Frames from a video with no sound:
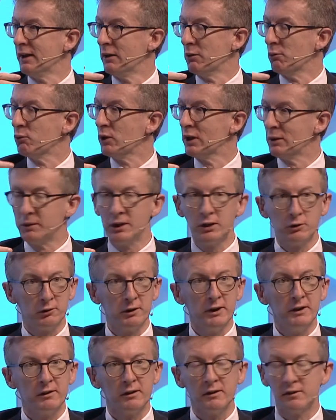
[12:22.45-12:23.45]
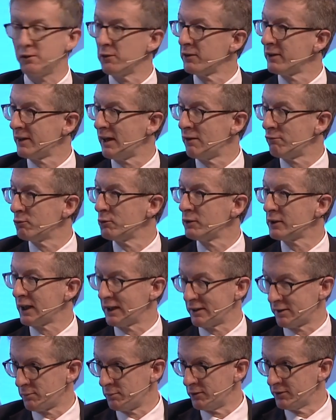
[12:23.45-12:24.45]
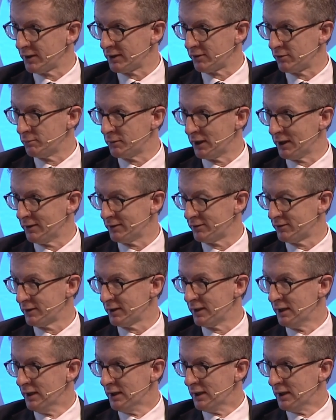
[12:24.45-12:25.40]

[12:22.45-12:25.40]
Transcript: will be treated so that everyone gets predictability.